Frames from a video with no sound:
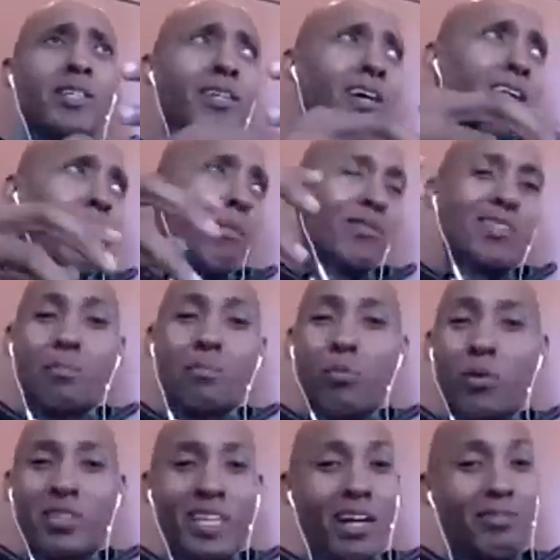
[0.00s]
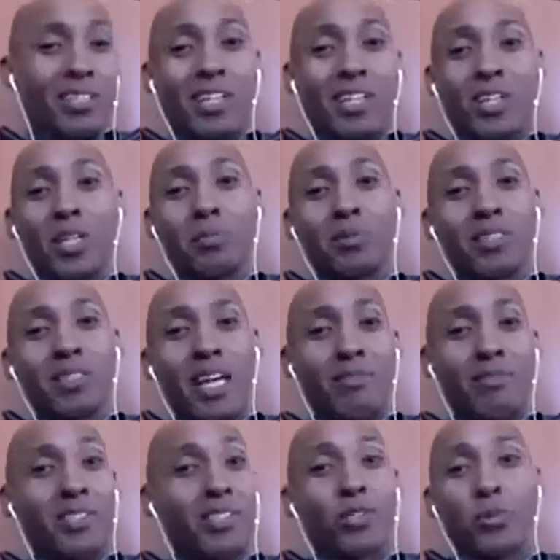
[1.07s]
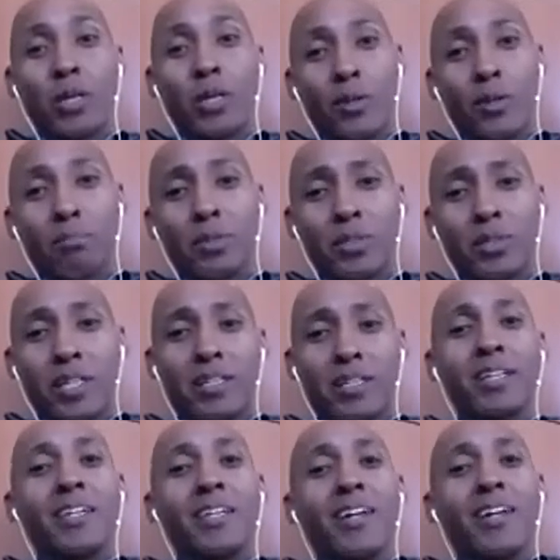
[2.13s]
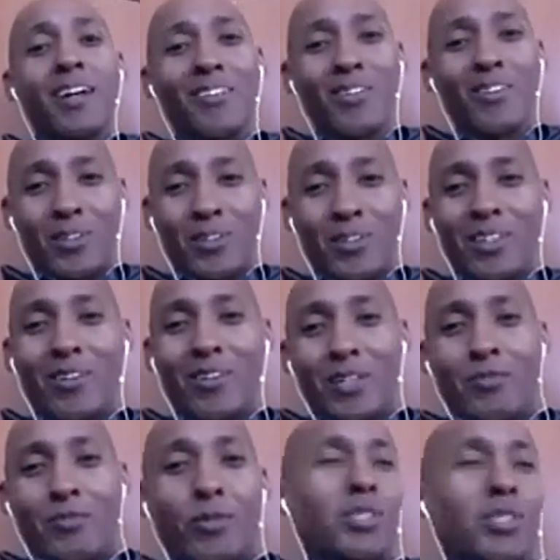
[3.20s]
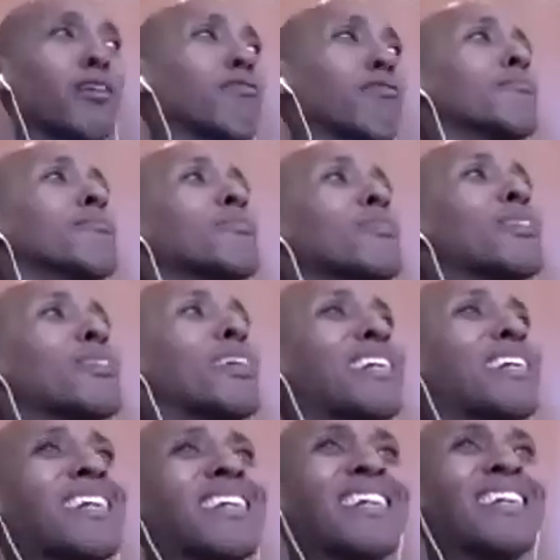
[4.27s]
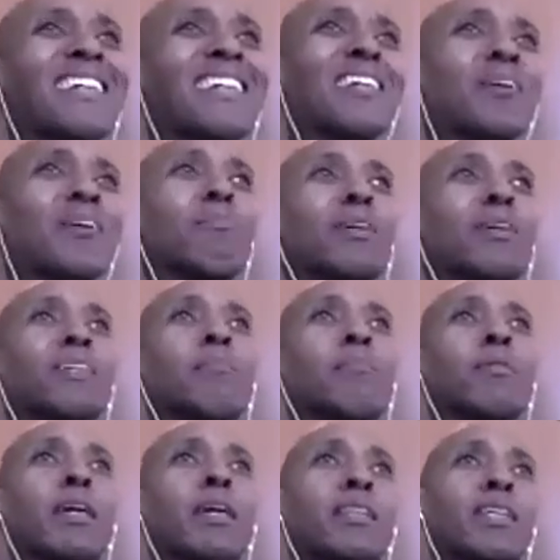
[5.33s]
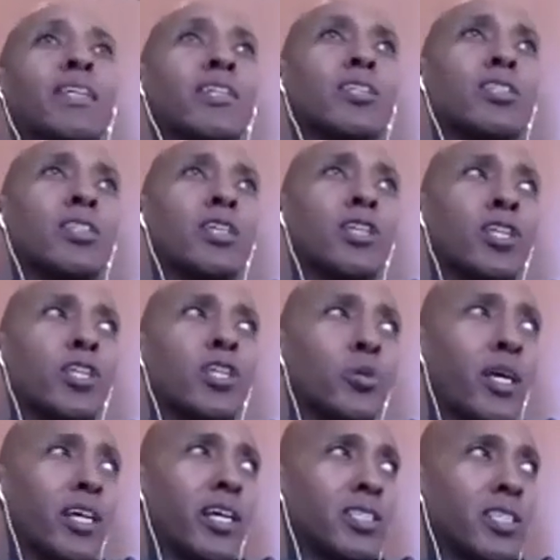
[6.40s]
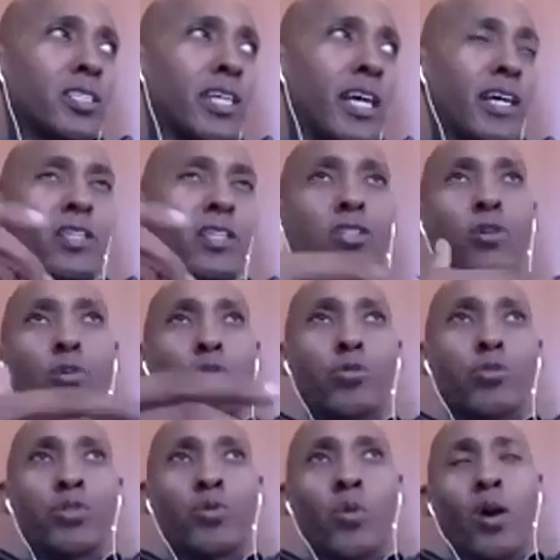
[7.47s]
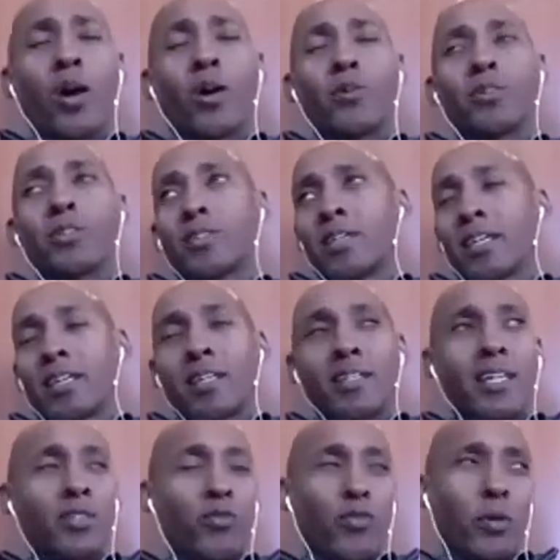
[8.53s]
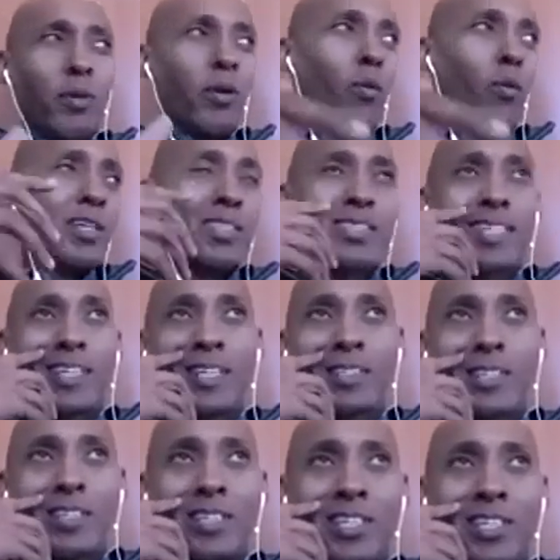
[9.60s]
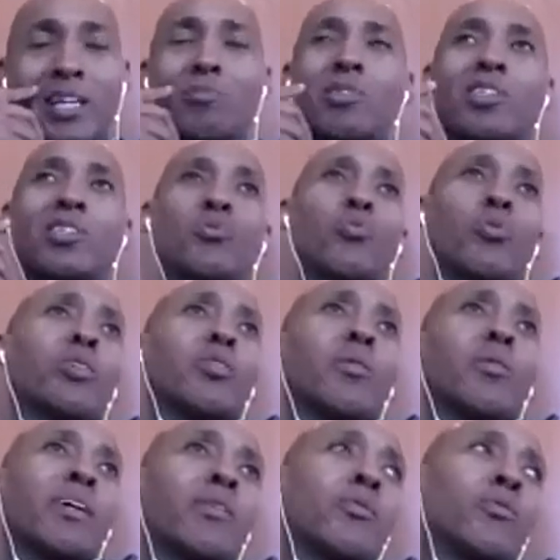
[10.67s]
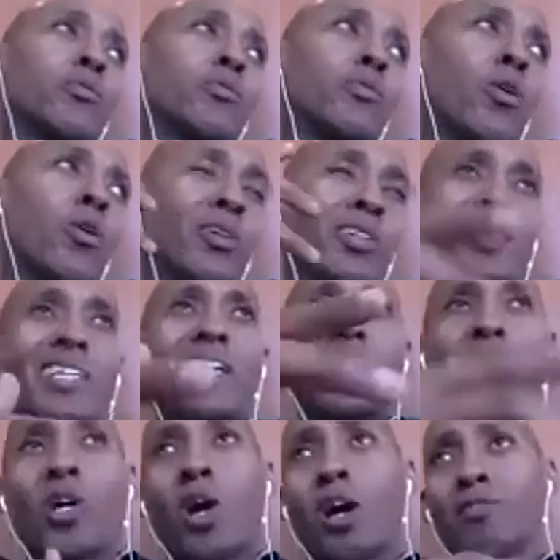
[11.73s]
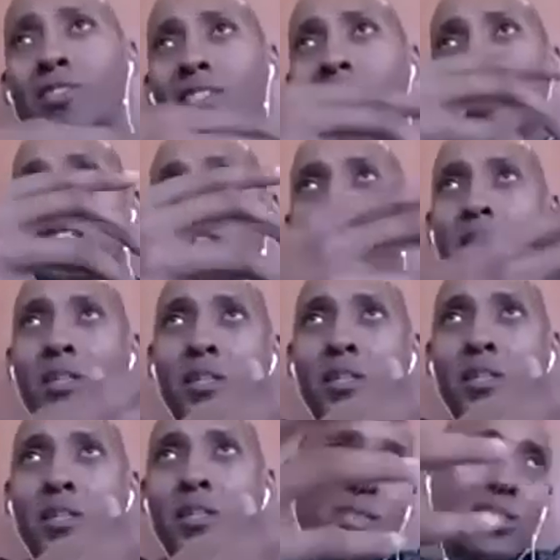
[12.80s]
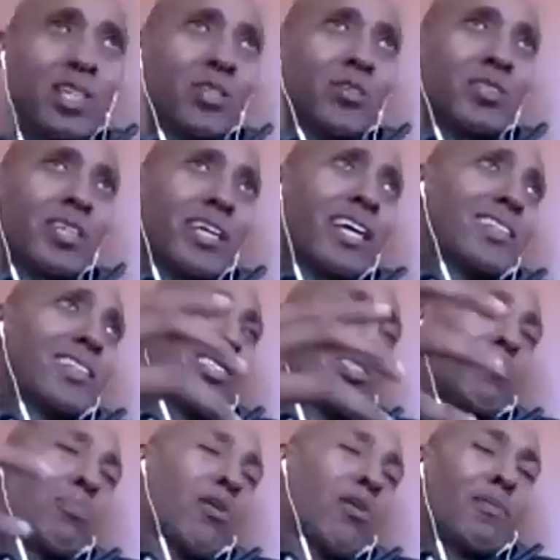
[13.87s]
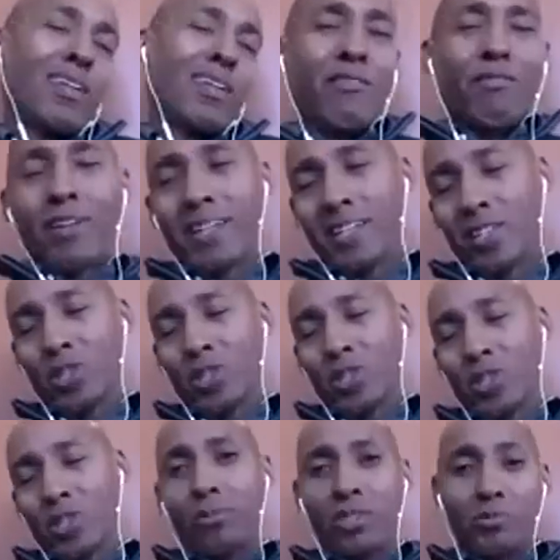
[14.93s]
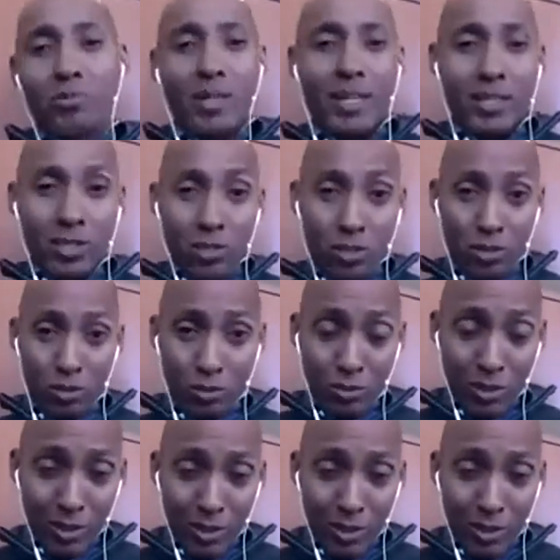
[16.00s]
I've seen points, obviously, Clemson. I haven't seen a $2 bill yet on any of your stuff. But I think it showcases exactly, who you are. Again, that's what everybody watching is like James is just real. I'm like on stage, off stage, but it just shows like, hey, this is a part of my life. I like to travel. This is what I like to do.